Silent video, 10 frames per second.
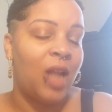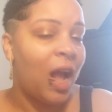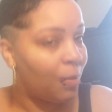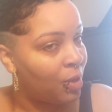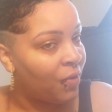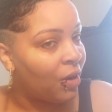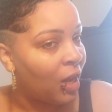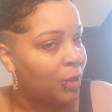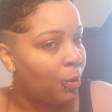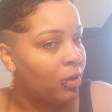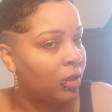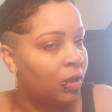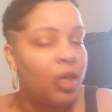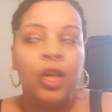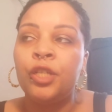I could be a very nice
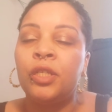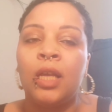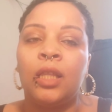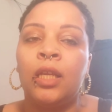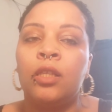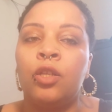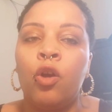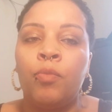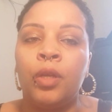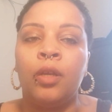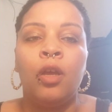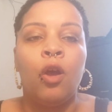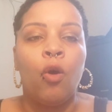person. Just have to get to know me.